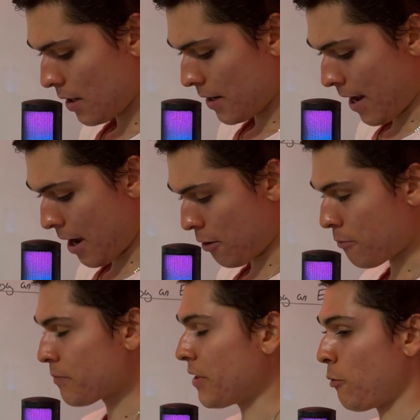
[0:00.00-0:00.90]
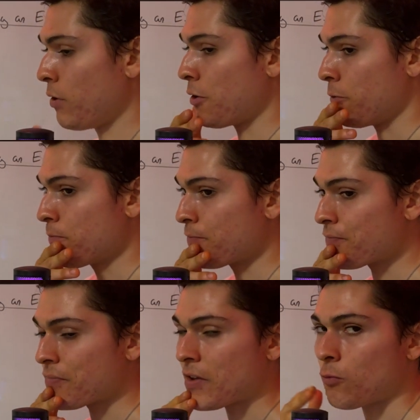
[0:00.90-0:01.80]
now that we know
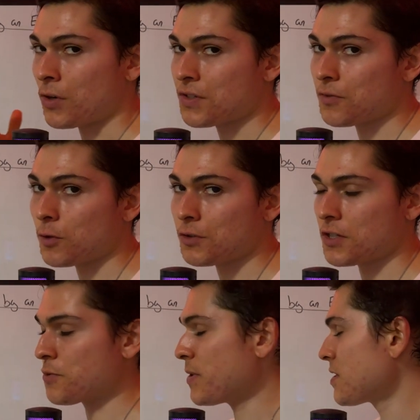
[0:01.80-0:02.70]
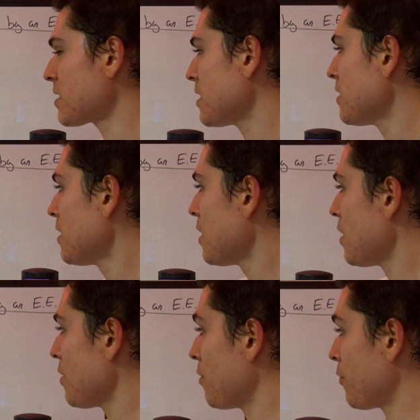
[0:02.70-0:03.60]
what is a voltage, basically,
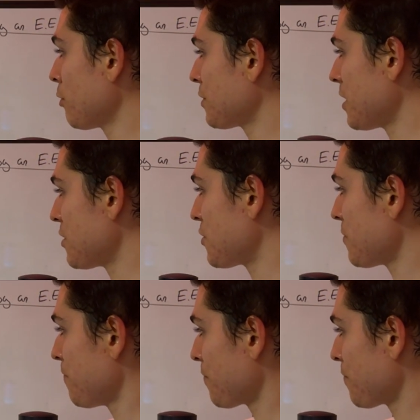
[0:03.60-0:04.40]
the voltage,